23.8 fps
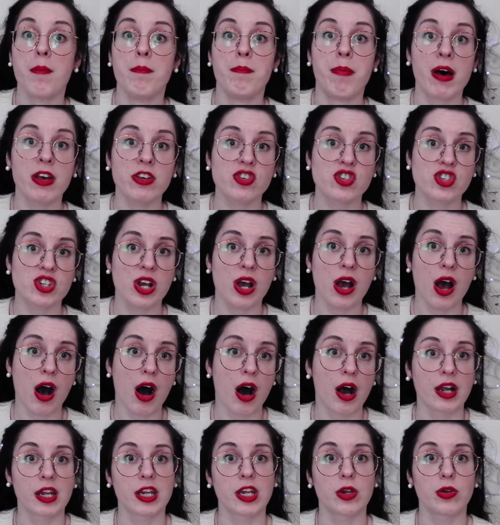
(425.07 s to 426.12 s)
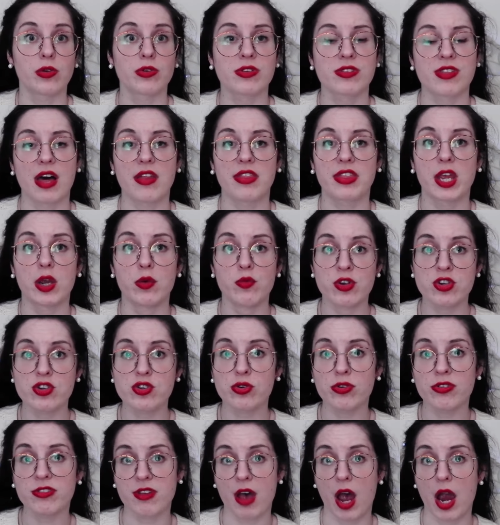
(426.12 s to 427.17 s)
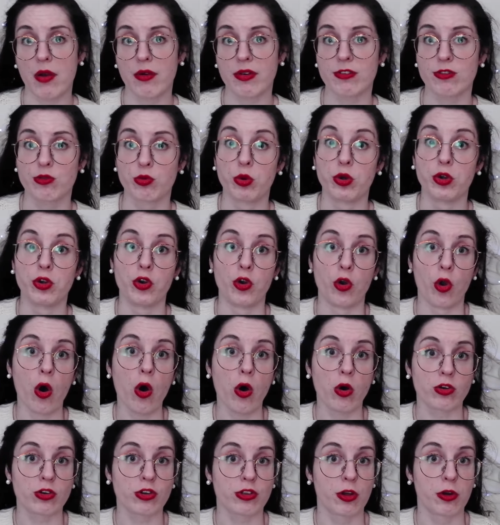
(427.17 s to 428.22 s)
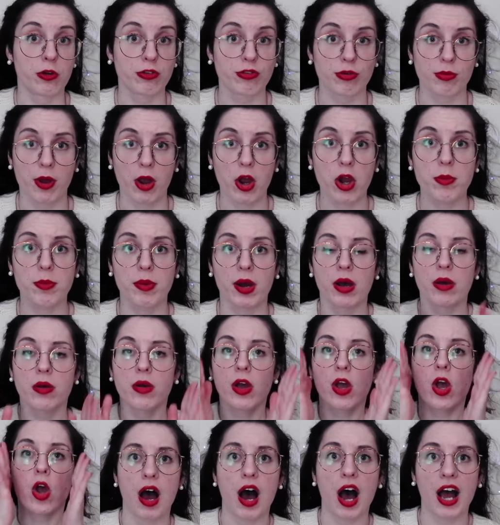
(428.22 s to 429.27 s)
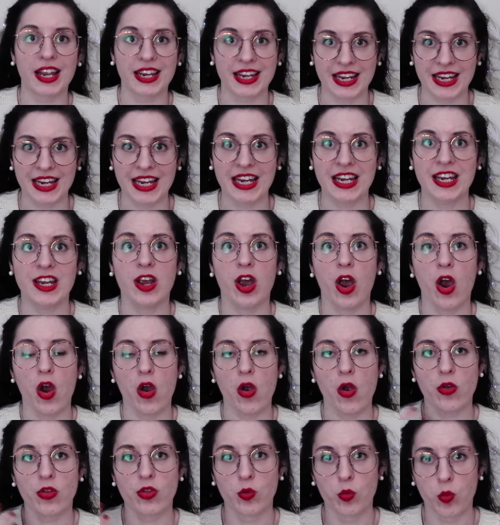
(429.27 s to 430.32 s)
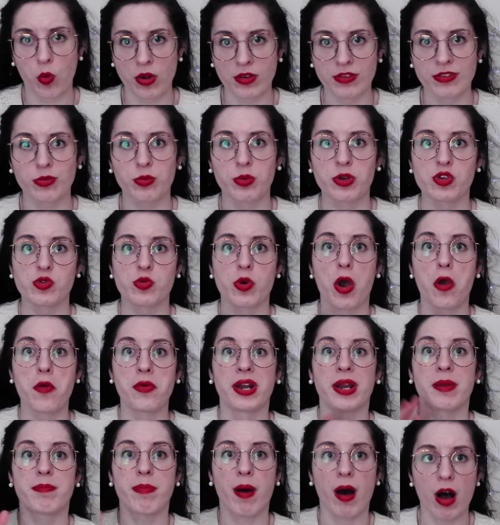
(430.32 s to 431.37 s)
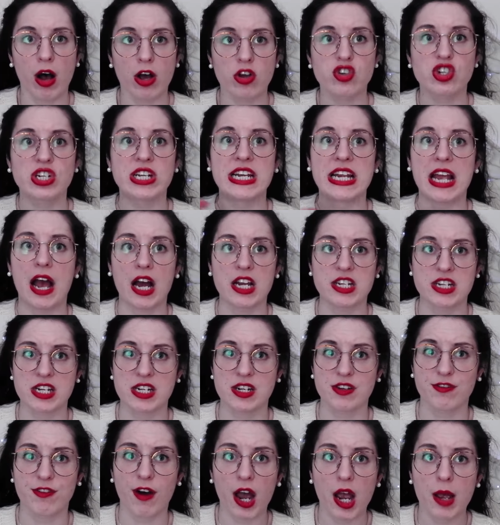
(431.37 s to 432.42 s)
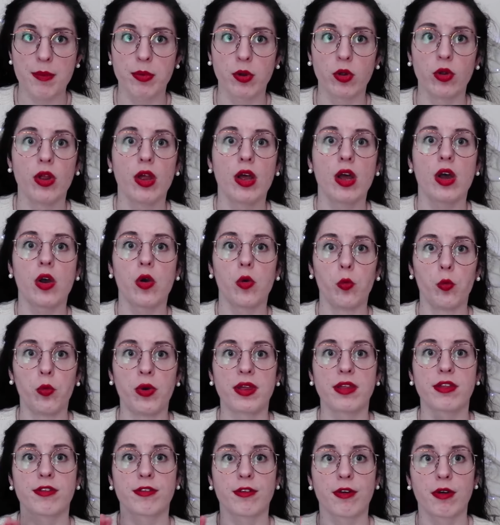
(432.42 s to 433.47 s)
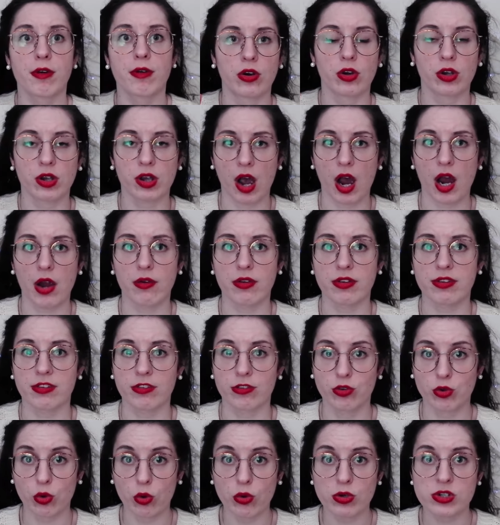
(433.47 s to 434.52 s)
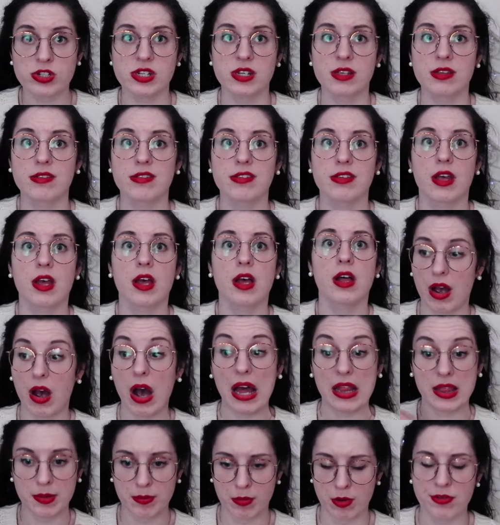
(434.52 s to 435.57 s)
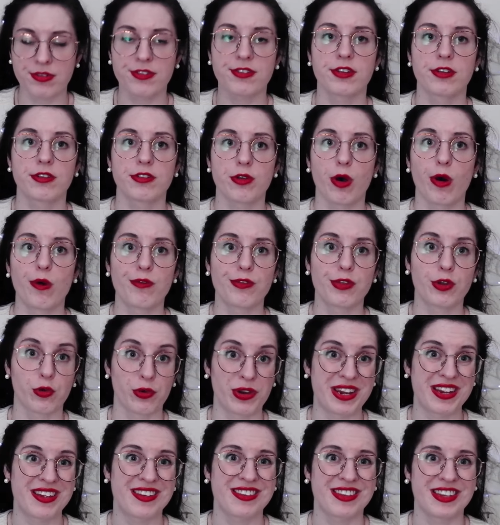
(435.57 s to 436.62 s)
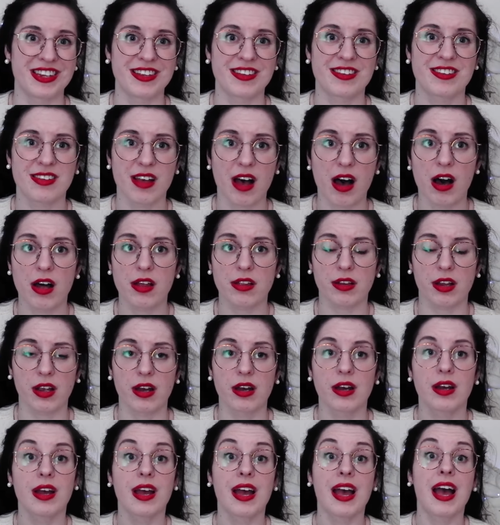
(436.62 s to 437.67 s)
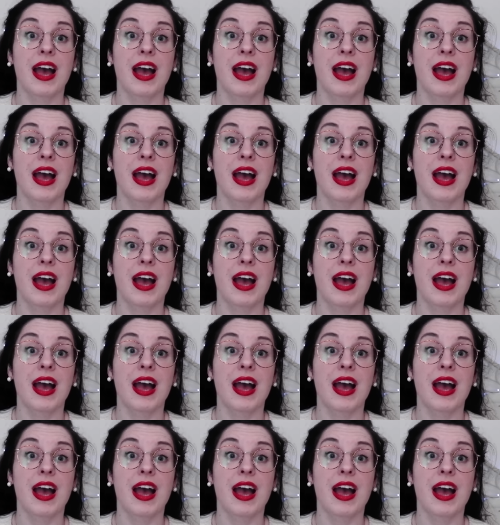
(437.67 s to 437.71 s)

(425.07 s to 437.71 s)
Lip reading: Bustia argued that the original sirens were not those from Homer, i.e. the ones which were only partially identifiable with Hokkairus' daughters and the monsters of the Greek sea saga.